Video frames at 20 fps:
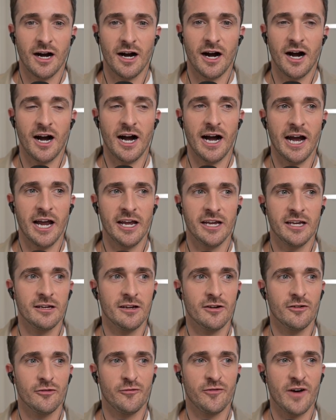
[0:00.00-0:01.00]
I
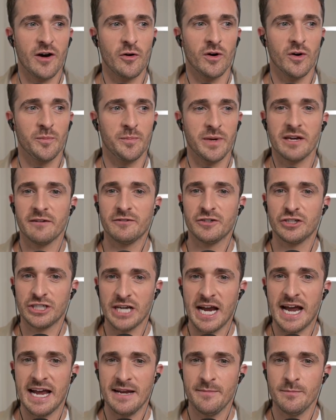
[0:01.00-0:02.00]
felt a bit of
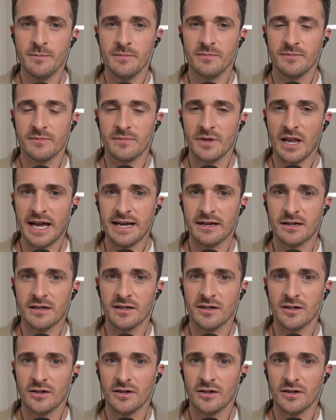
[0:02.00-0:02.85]
shame, like,